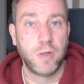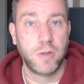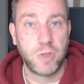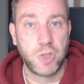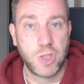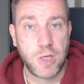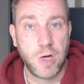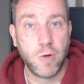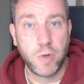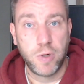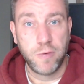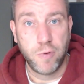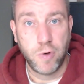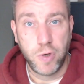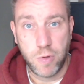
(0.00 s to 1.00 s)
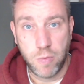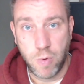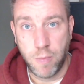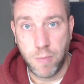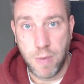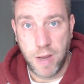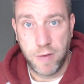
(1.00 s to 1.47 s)
just lower the volume
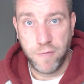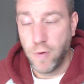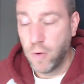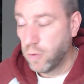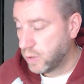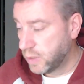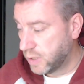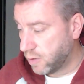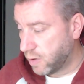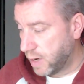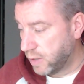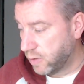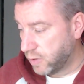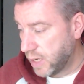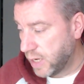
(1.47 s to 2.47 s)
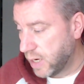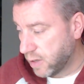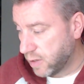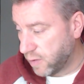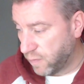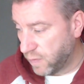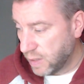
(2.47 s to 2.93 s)
on my phone so I don't hear
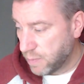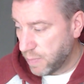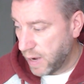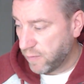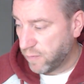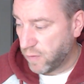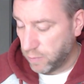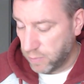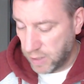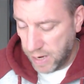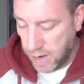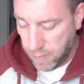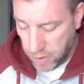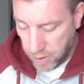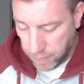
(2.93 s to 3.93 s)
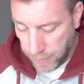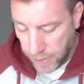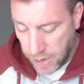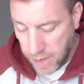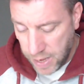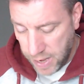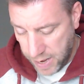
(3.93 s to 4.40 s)
the feedback from the camera.
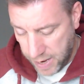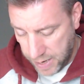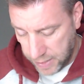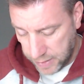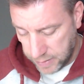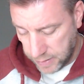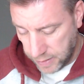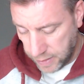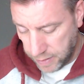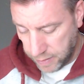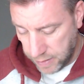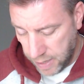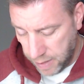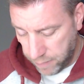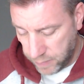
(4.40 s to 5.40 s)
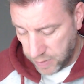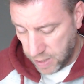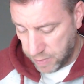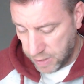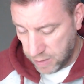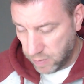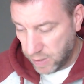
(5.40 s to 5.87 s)
And yeah, I
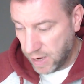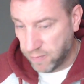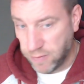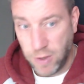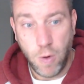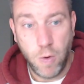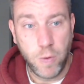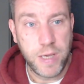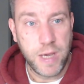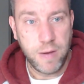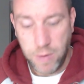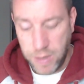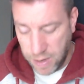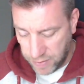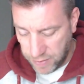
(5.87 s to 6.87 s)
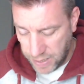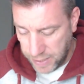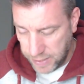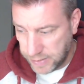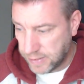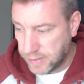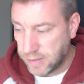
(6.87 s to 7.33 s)
mean, we have
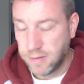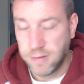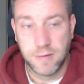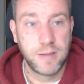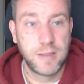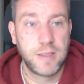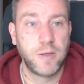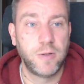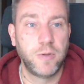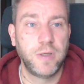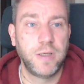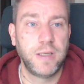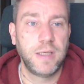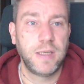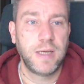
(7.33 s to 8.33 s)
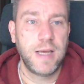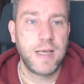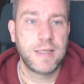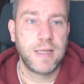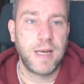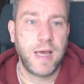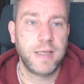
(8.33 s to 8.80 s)
lights. So it
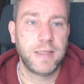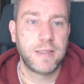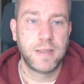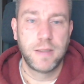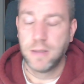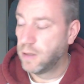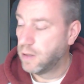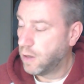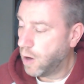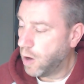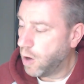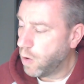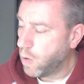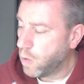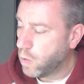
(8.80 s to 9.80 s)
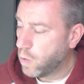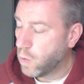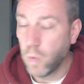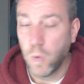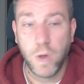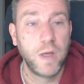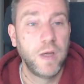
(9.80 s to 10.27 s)
has lights.
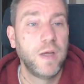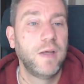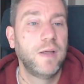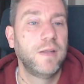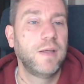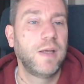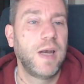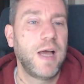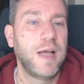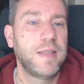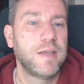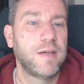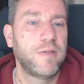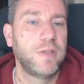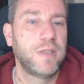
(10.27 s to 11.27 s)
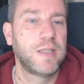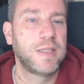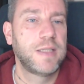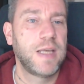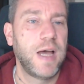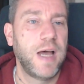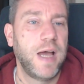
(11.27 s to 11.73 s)
Oh, the lights are on the
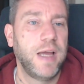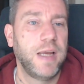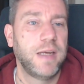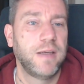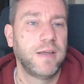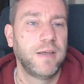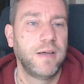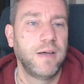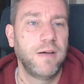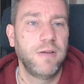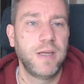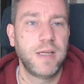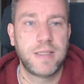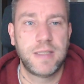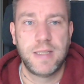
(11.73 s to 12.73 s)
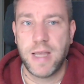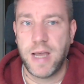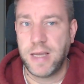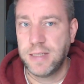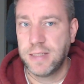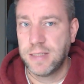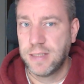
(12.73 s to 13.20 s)
side. Oh, that's
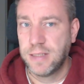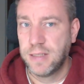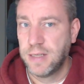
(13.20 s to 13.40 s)
nice.